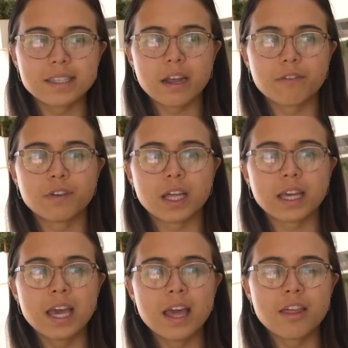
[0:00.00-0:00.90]
And I feel
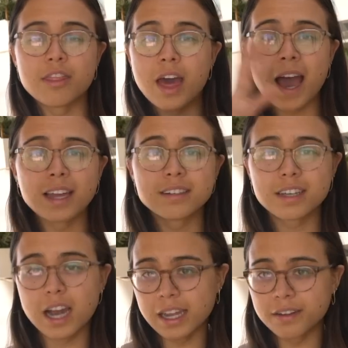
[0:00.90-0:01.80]
like that
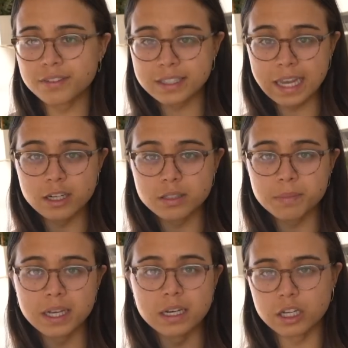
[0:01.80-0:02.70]
kind of scares
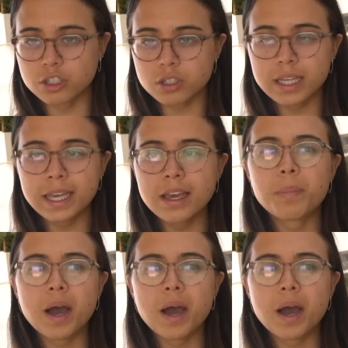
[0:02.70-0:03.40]
me initially,